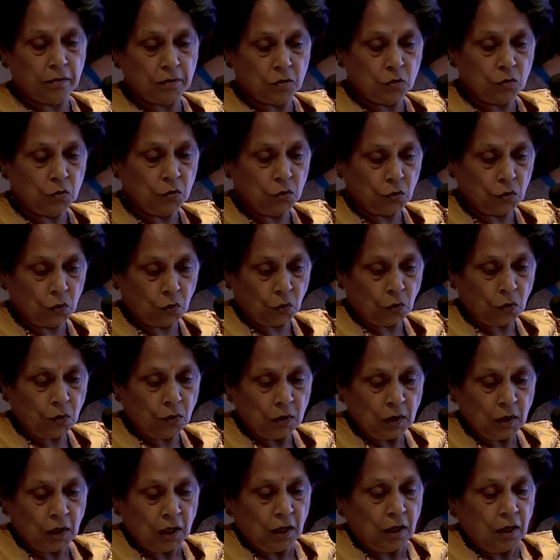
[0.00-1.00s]
do know,
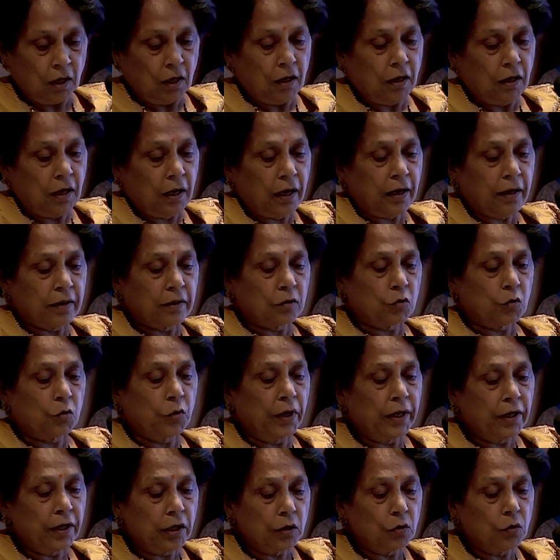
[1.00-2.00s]
and
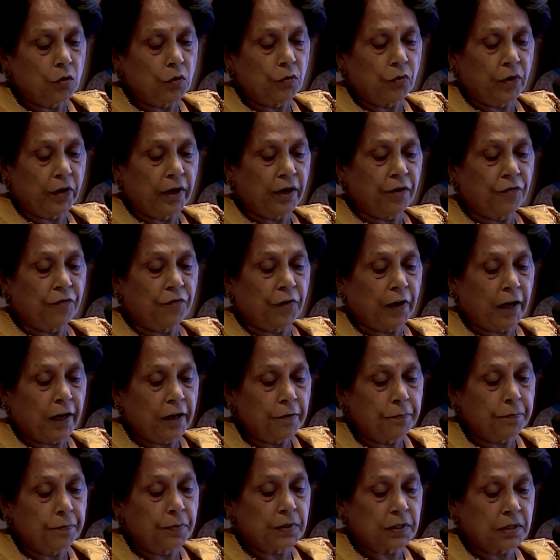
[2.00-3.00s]
20 to
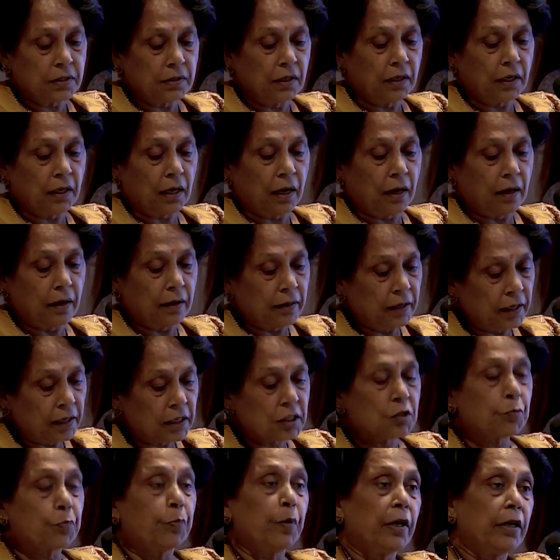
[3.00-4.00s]
25%
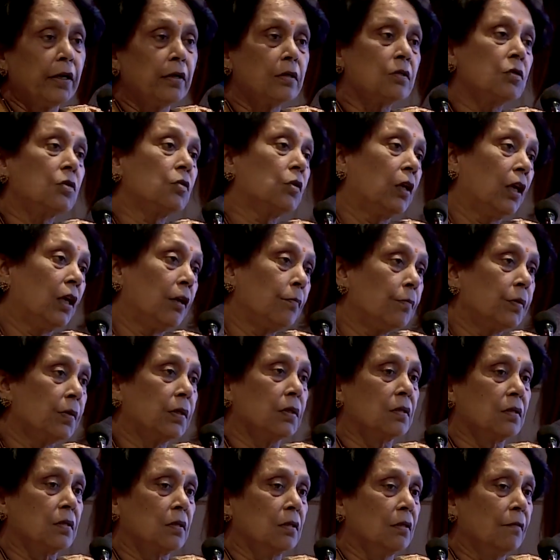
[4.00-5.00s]
unexplained
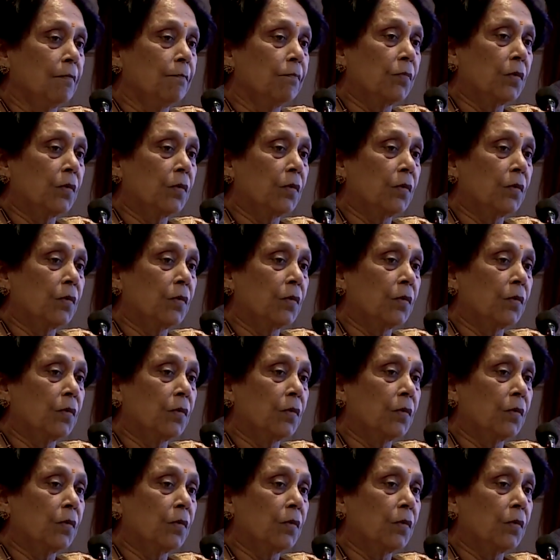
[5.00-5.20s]
stillbirths,